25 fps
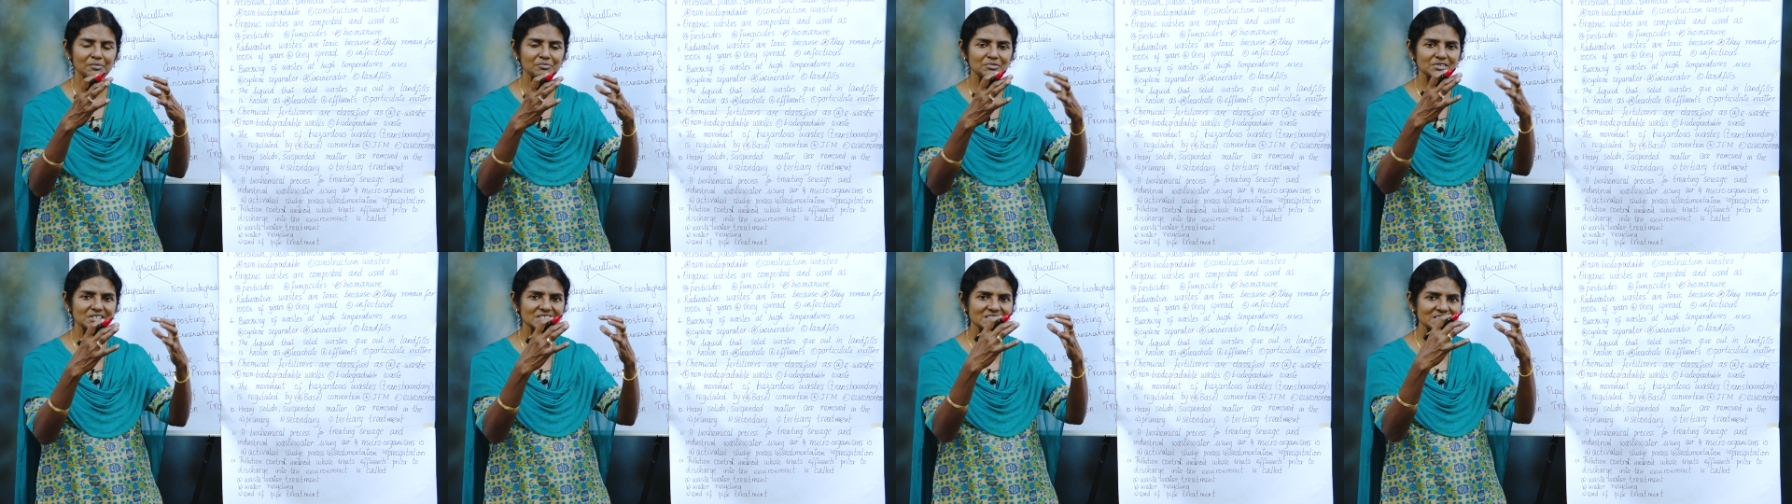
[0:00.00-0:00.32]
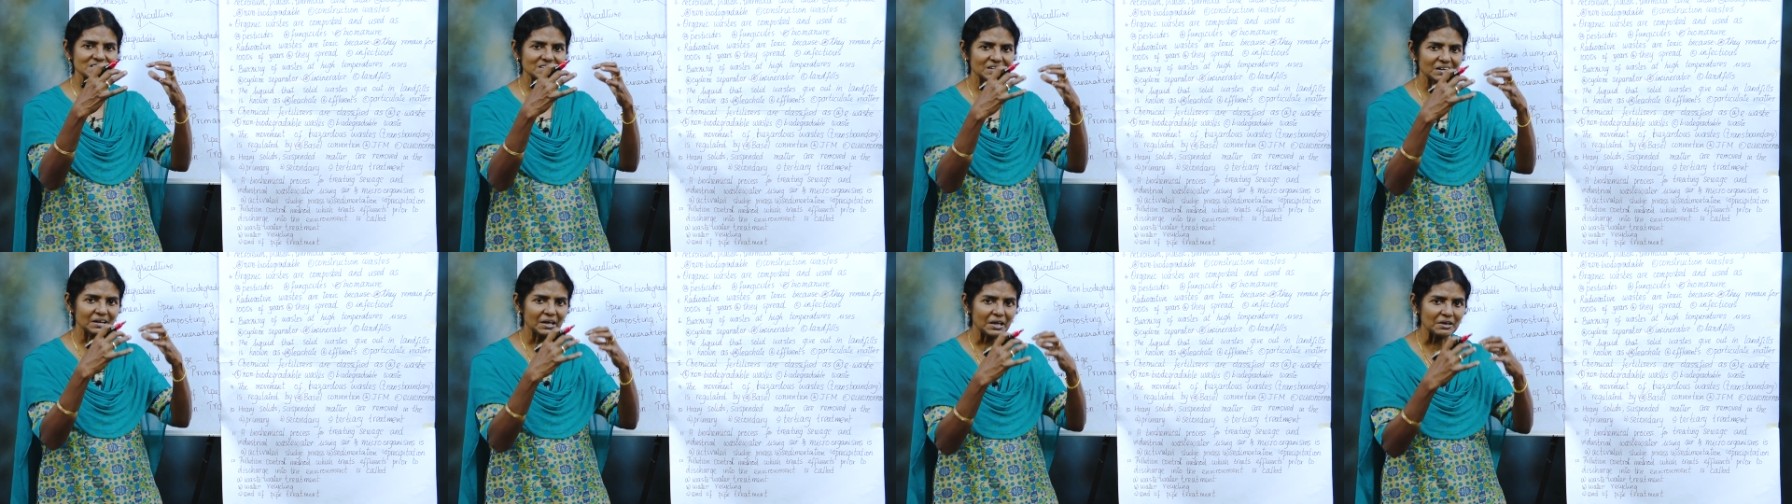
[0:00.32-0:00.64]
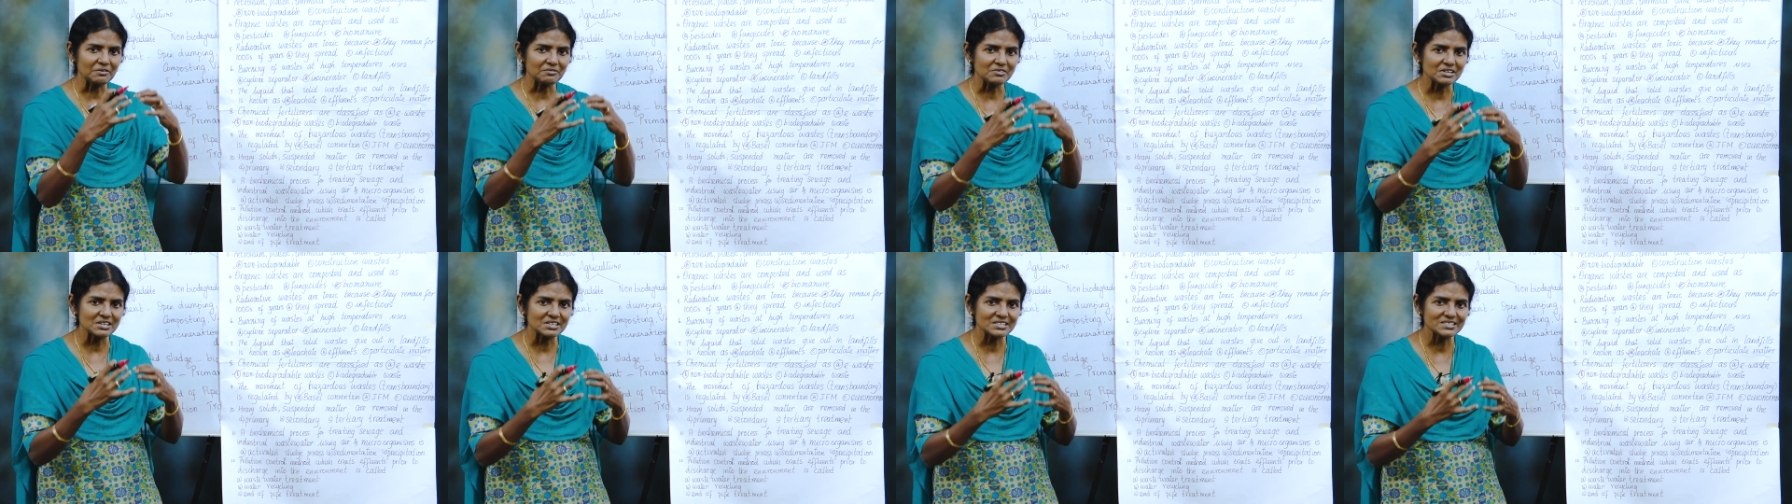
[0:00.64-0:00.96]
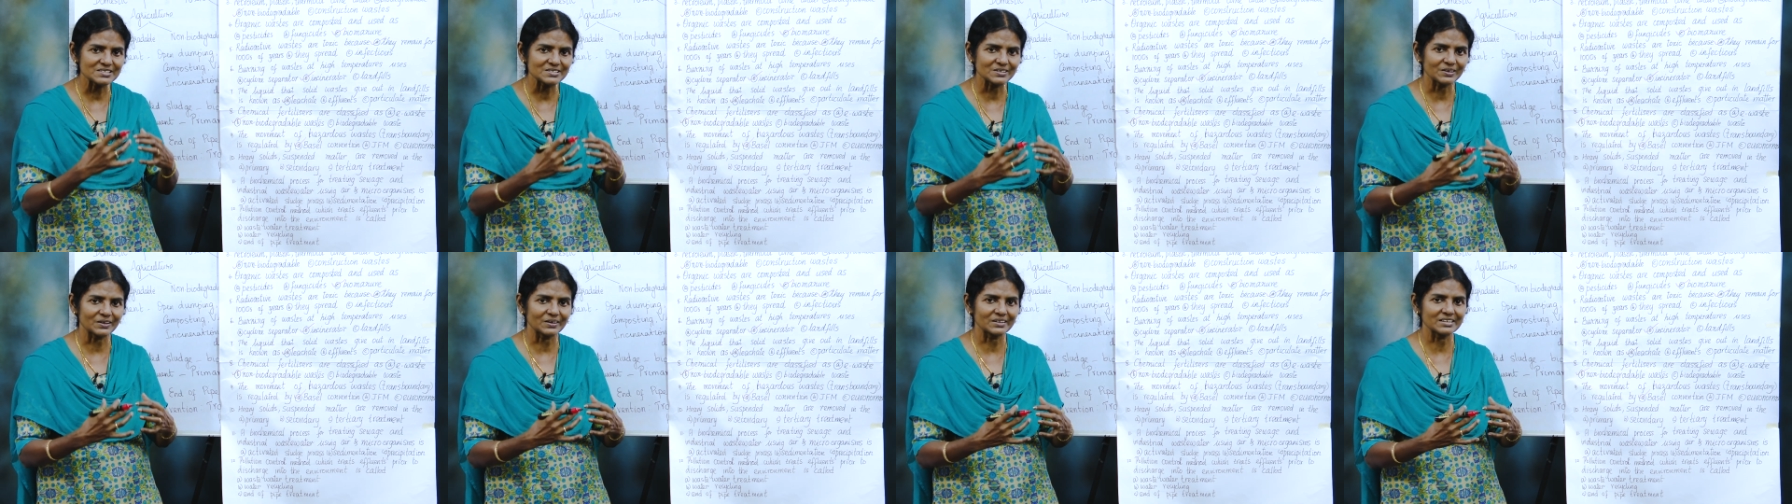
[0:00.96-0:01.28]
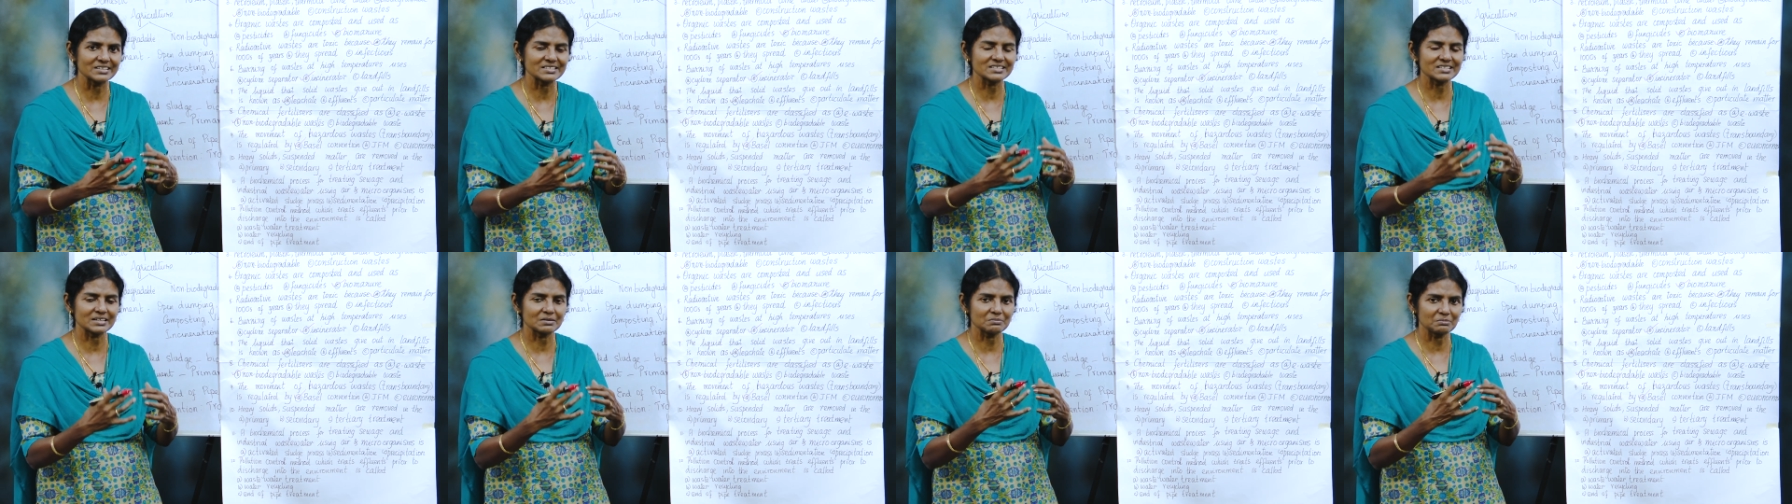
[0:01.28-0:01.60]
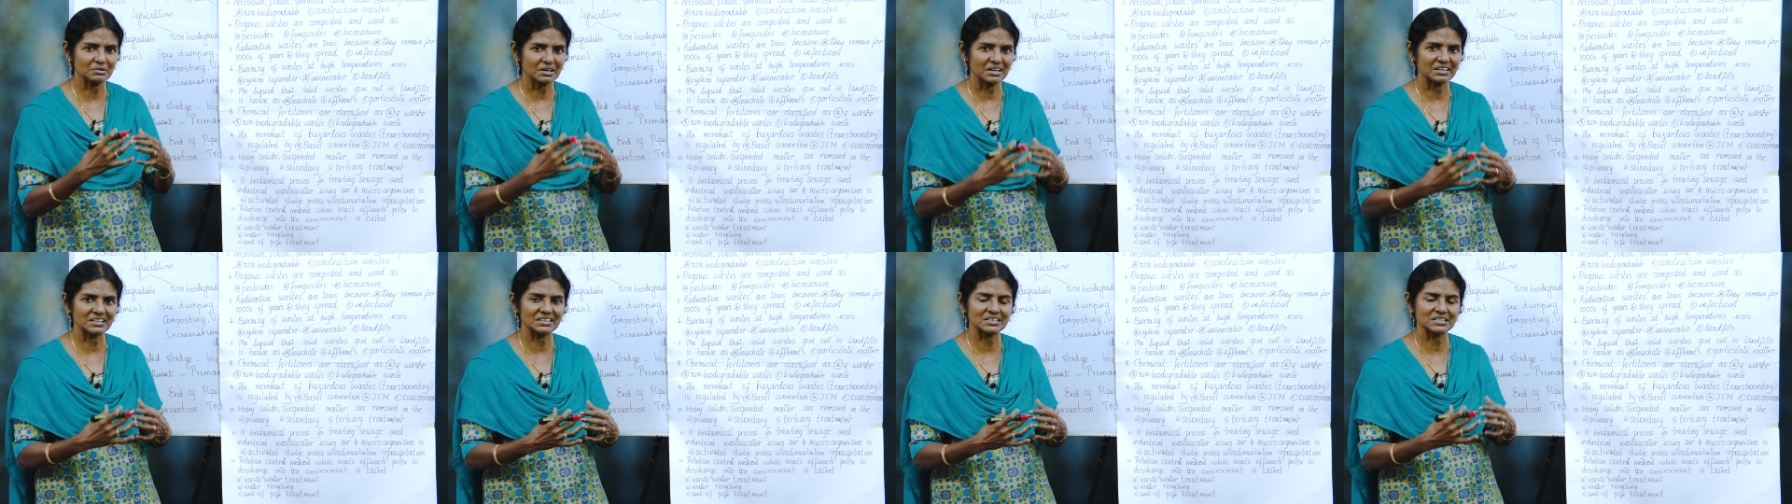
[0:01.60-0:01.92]
happen is the heavy solids and
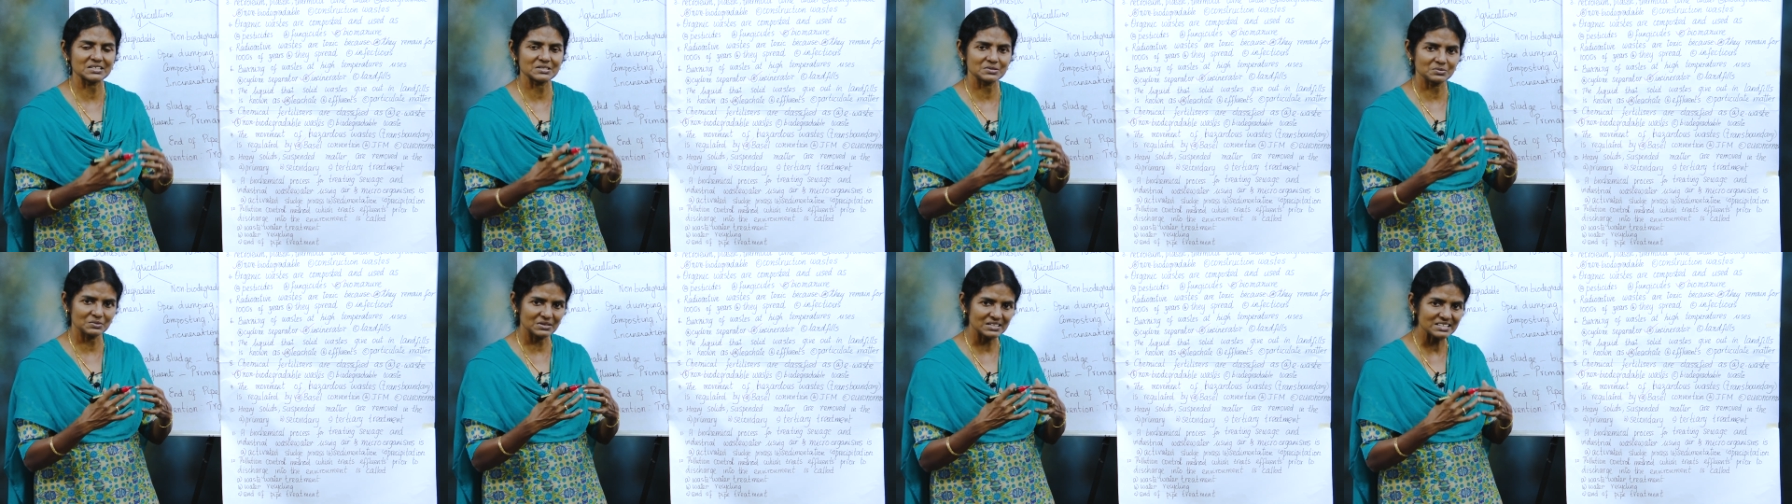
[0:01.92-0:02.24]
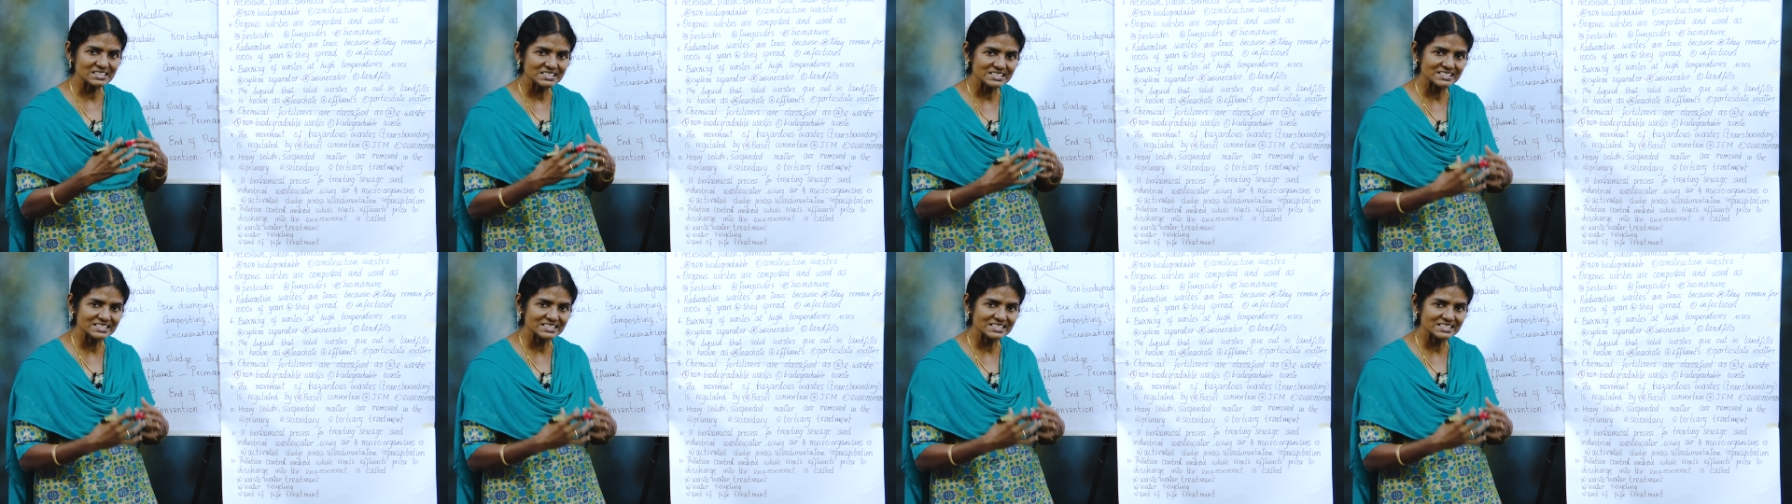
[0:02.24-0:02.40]
particles will